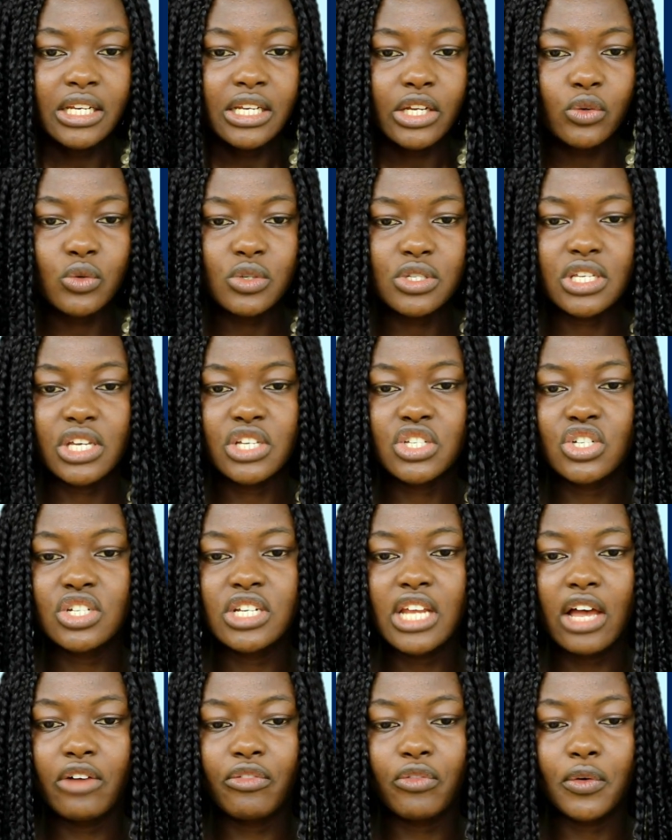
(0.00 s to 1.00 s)

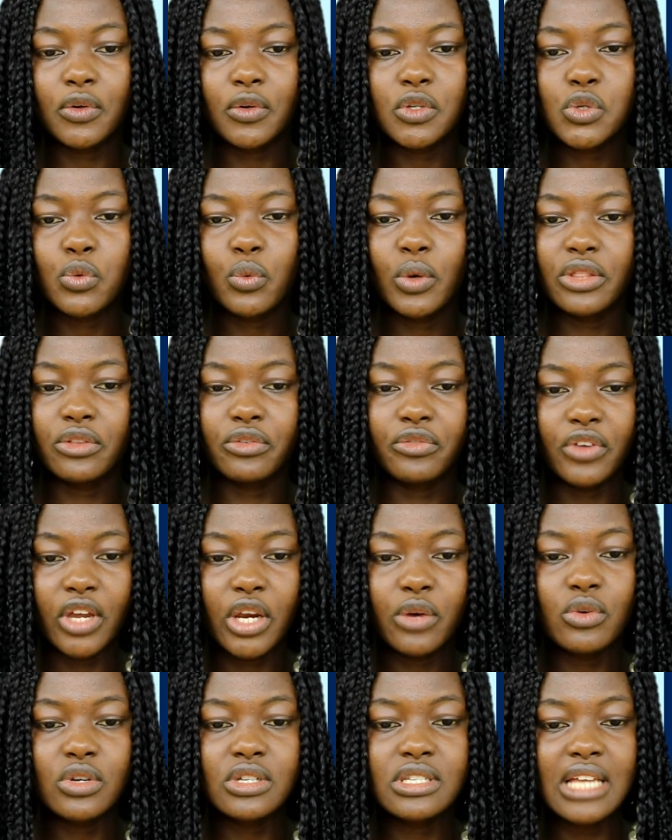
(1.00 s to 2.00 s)
negotiation efforts with the
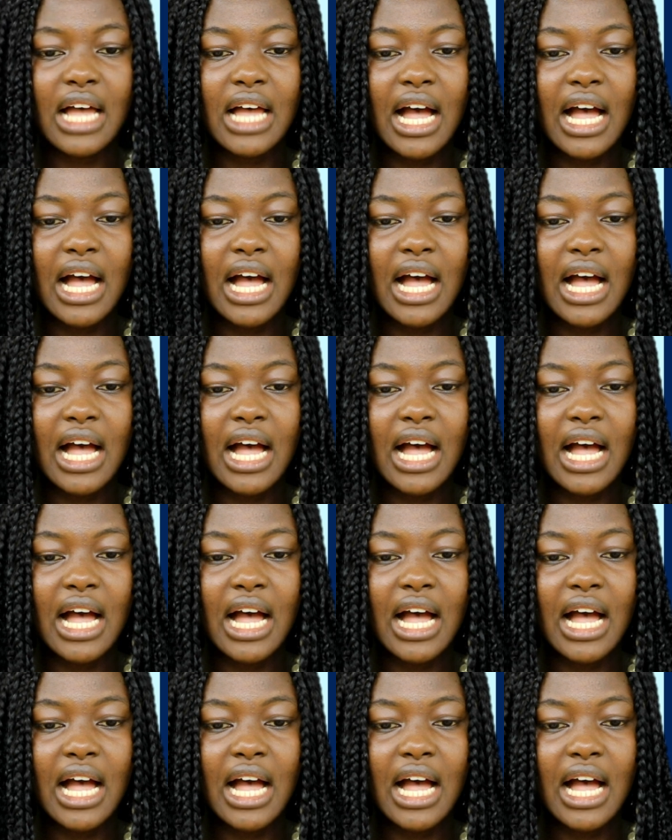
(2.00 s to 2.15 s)
various